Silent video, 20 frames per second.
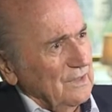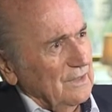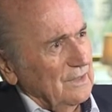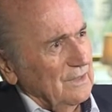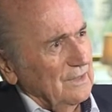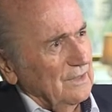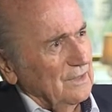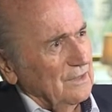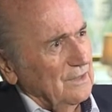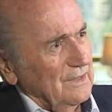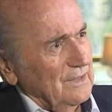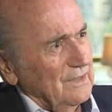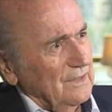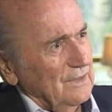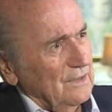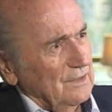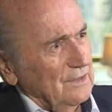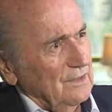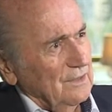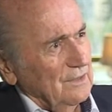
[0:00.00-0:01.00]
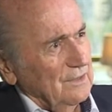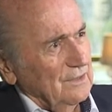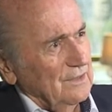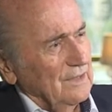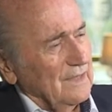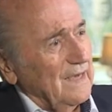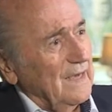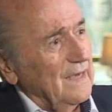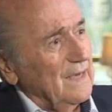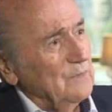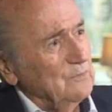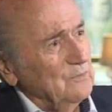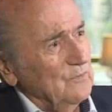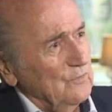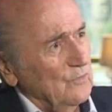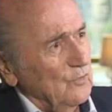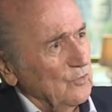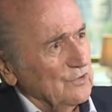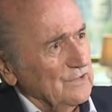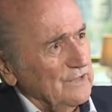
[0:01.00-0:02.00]
The
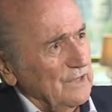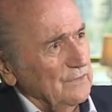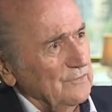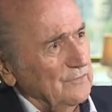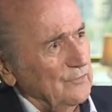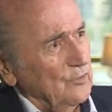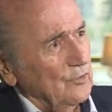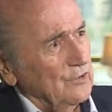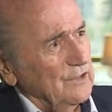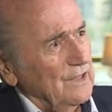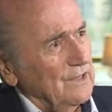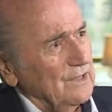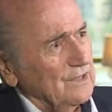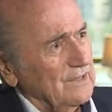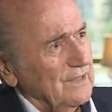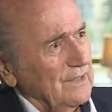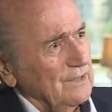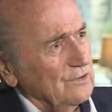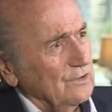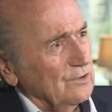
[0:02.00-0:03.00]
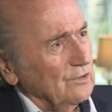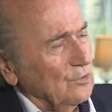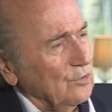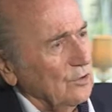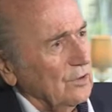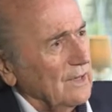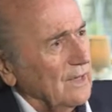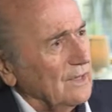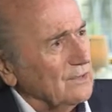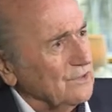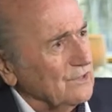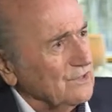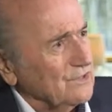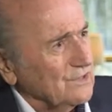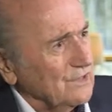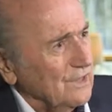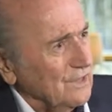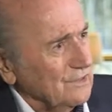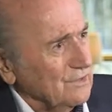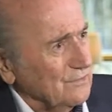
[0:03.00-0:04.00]
game was then 4 years later in the United
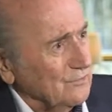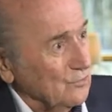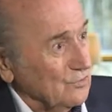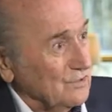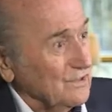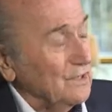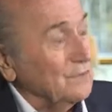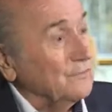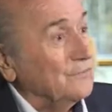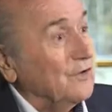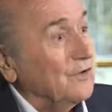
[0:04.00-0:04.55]
States was then